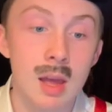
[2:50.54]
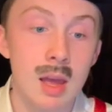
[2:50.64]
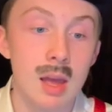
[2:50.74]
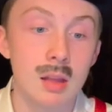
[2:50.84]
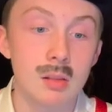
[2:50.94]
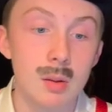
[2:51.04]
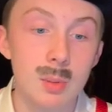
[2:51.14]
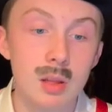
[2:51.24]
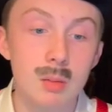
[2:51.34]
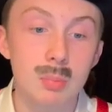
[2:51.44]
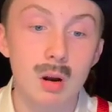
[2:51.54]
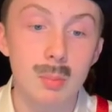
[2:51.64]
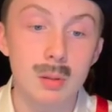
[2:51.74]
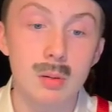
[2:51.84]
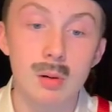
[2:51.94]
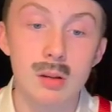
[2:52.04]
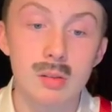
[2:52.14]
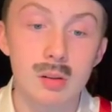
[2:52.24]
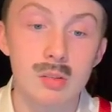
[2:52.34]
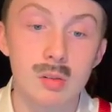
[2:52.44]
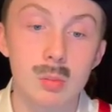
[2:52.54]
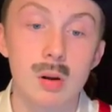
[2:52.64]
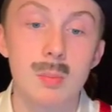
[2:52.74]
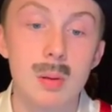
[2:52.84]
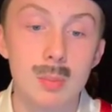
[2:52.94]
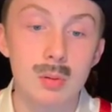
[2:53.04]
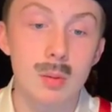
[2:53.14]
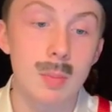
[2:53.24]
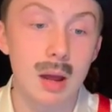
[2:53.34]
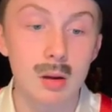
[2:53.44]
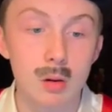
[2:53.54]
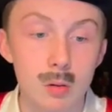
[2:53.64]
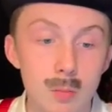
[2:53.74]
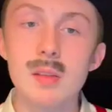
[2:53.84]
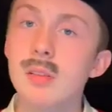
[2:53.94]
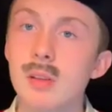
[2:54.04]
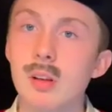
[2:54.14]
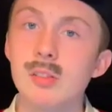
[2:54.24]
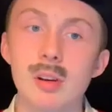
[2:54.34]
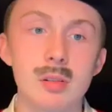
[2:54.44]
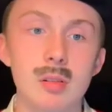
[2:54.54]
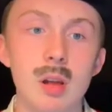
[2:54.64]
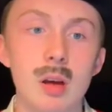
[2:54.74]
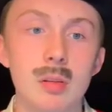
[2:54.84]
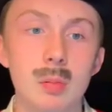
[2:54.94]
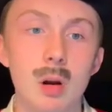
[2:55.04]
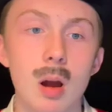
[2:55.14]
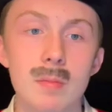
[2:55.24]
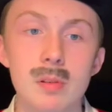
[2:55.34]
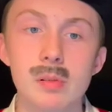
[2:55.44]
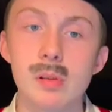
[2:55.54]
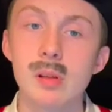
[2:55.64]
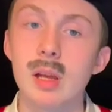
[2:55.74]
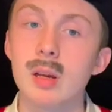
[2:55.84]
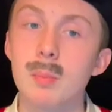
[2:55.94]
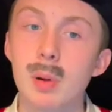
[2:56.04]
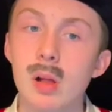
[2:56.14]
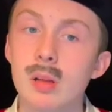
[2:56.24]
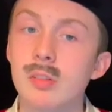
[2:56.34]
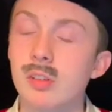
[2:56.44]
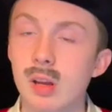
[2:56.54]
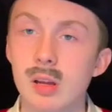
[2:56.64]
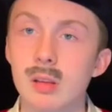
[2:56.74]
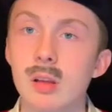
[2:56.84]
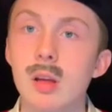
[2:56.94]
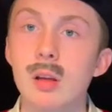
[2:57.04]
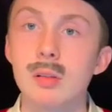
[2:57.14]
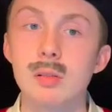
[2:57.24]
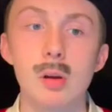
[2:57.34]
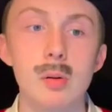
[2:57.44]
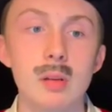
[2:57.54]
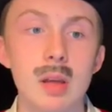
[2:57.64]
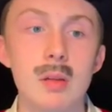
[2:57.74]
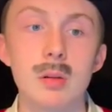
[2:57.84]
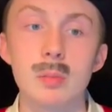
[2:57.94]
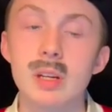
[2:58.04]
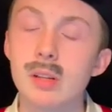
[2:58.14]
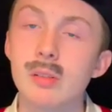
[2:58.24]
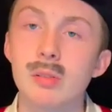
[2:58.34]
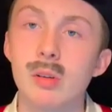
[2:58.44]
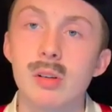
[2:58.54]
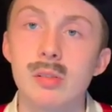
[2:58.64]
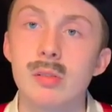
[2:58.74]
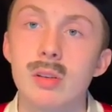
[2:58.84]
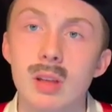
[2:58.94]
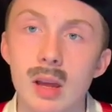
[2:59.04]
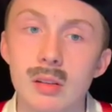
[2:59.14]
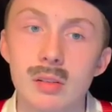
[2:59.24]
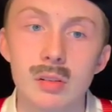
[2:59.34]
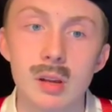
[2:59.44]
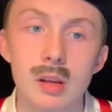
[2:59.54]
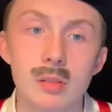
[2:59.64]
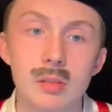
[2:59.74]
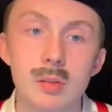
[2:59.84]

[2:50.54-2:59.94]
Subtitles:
and limited property rights such as where people could buy a home. These unjust laws were obviously like a ball and chain, slowing down the reconstruction of the United States to